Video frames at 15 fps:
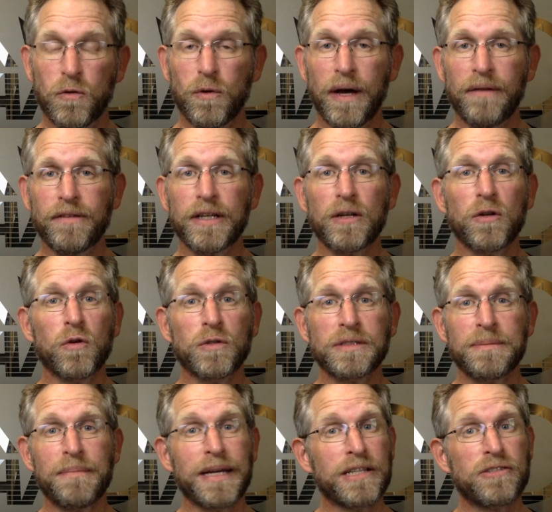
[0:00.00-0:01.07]
or having a look to
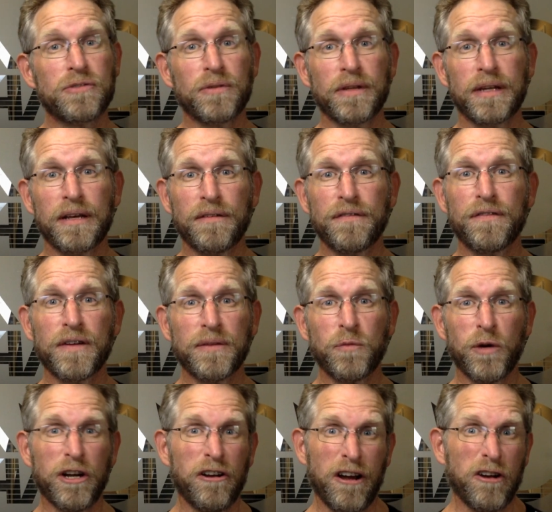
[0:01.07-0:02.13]
make sure that our footwear